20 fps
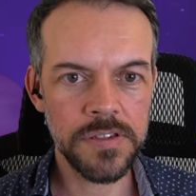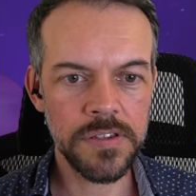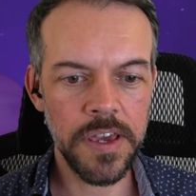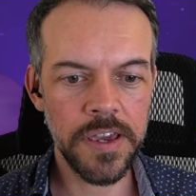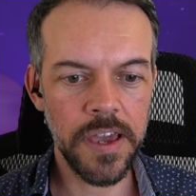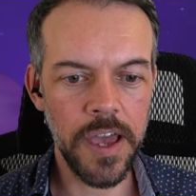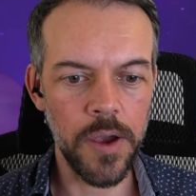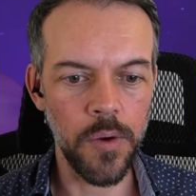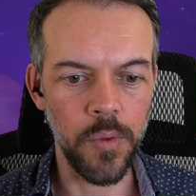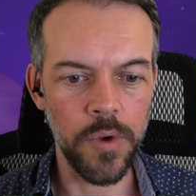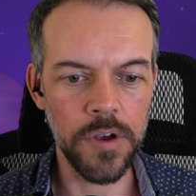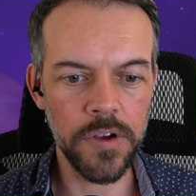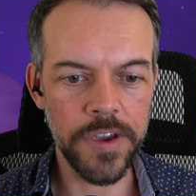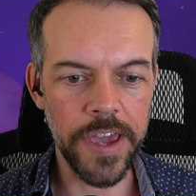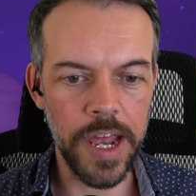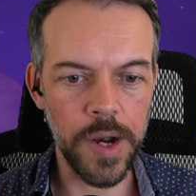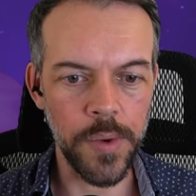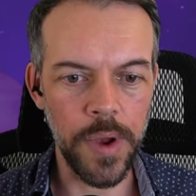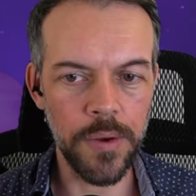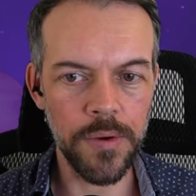like I will
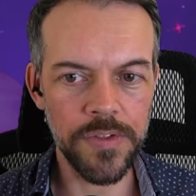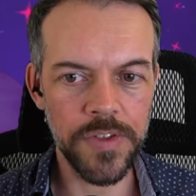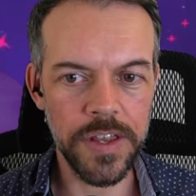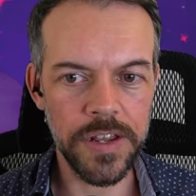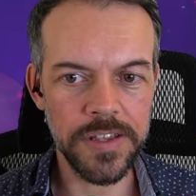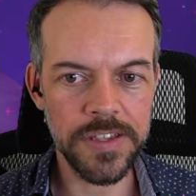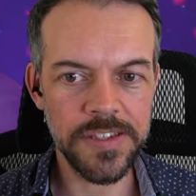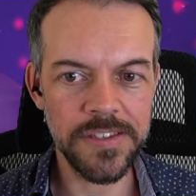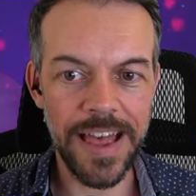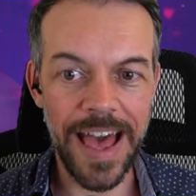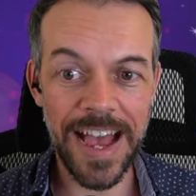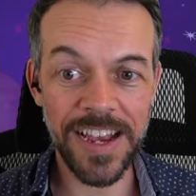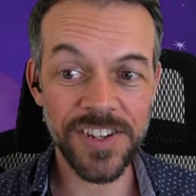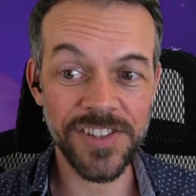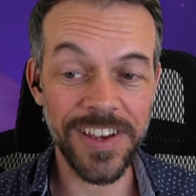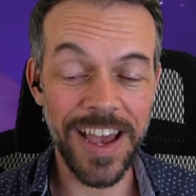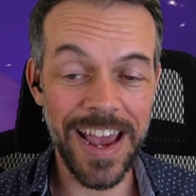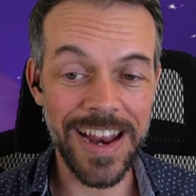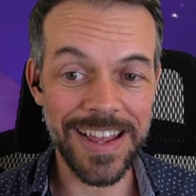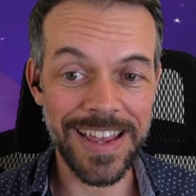get away with it, and Slash
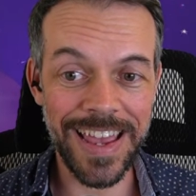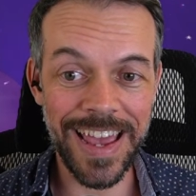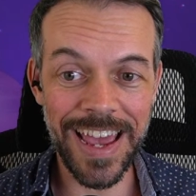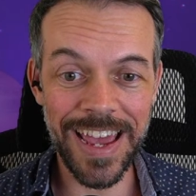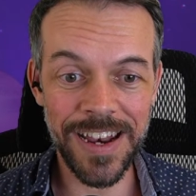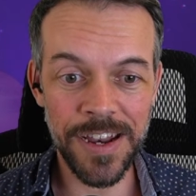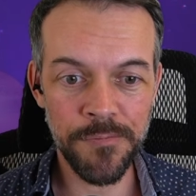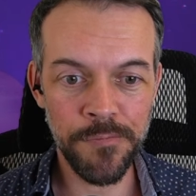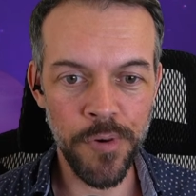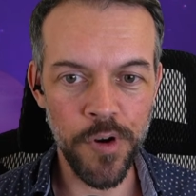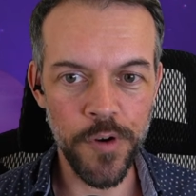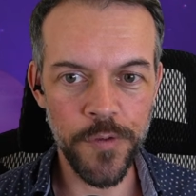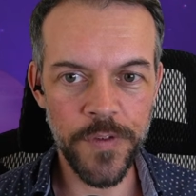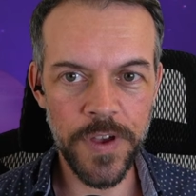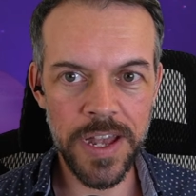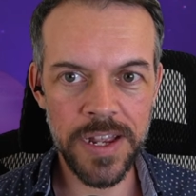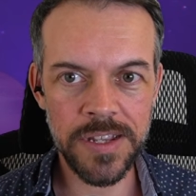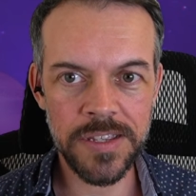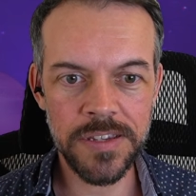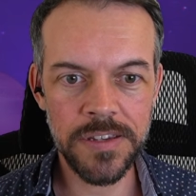died again.
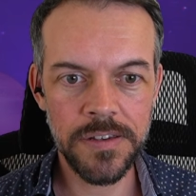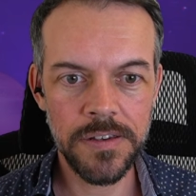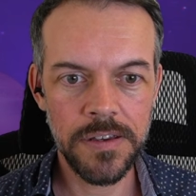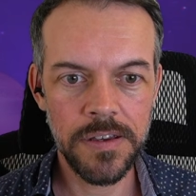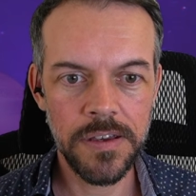Perfect.